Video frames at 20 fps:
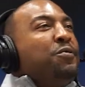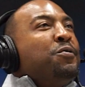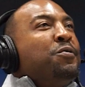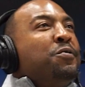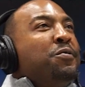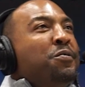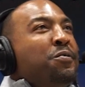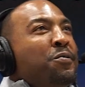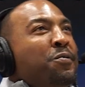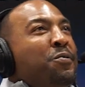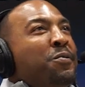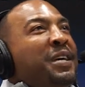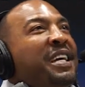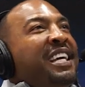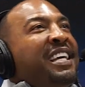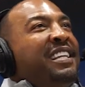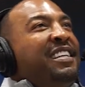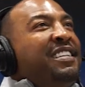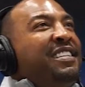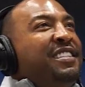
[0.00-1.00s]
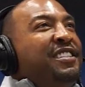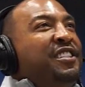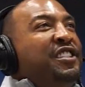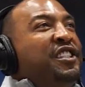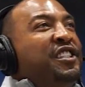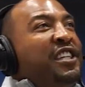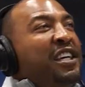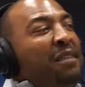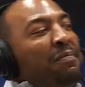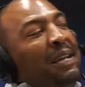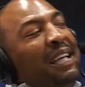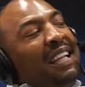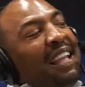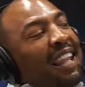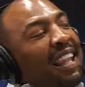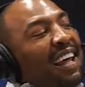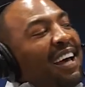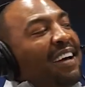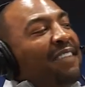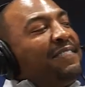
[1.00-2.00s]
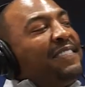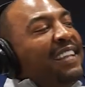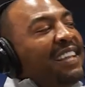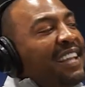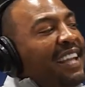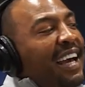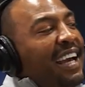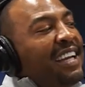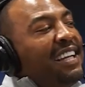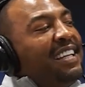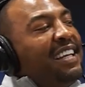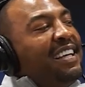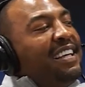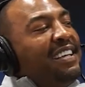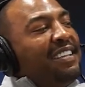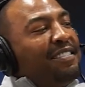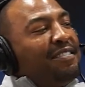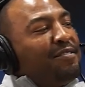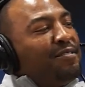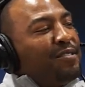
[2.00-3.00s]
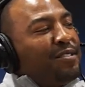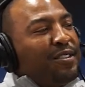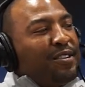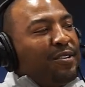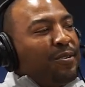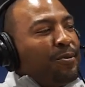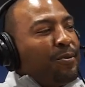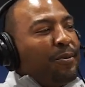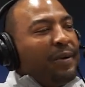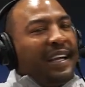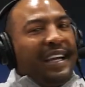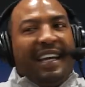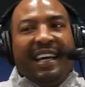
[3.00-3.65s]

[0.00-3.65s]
When Jimmy left in '93,